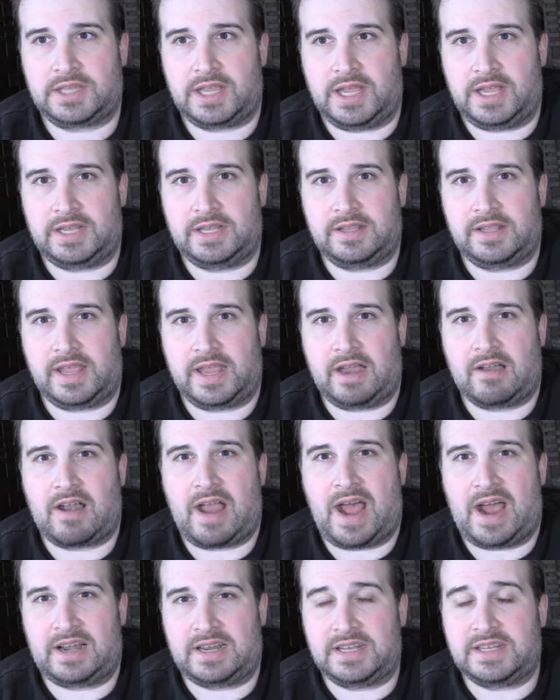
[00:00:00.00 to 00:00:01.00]
and they are
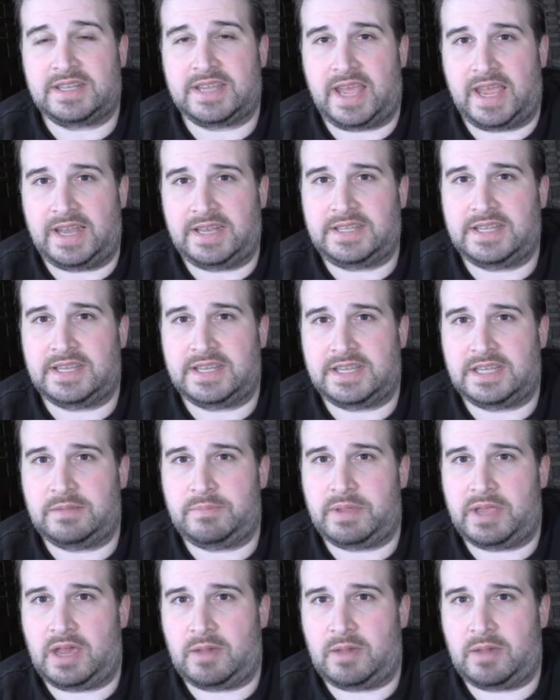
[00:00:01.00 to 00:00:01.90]
out of date and need to be